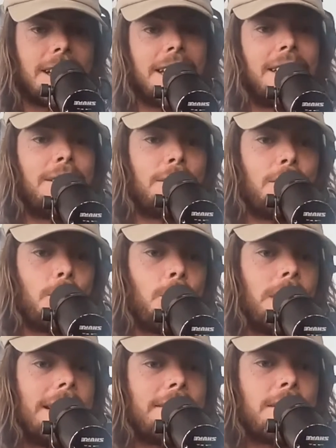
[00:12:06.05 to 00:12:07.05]
And
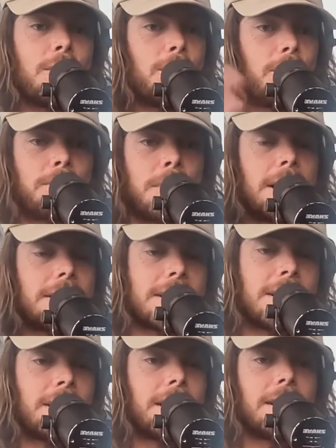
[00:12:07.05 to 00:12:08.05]
whatever
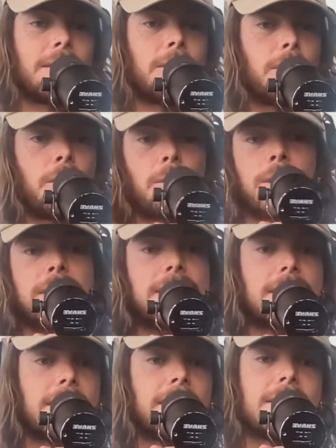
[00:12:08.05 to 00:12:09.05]
person who
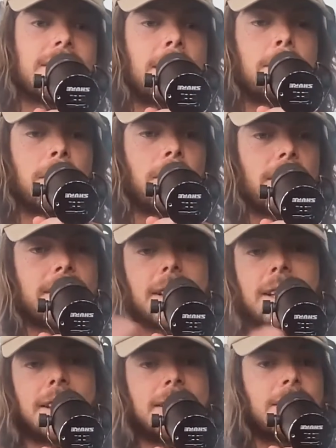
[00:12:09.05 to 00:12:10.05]
wants to stumble across
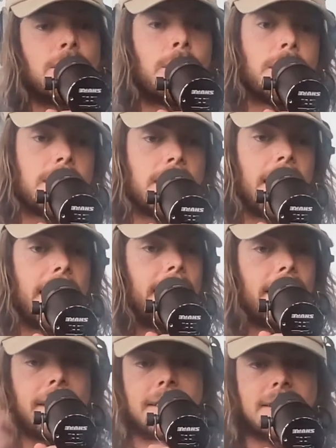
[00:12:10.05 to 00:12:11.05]
it can listen to it
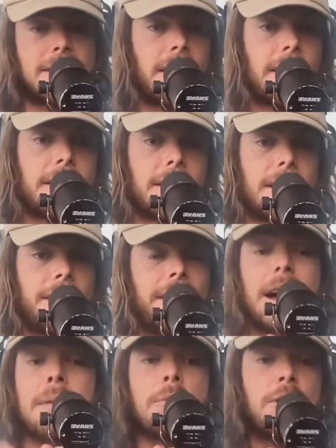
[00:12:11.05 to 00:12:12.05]
tonight, and that's done.
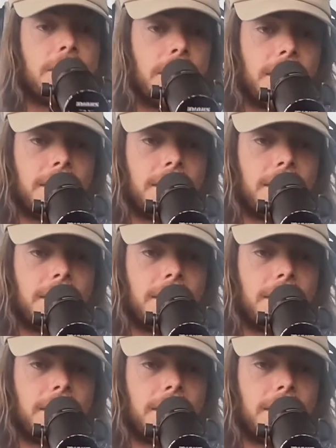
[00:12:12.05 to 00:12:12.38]
And then I move on.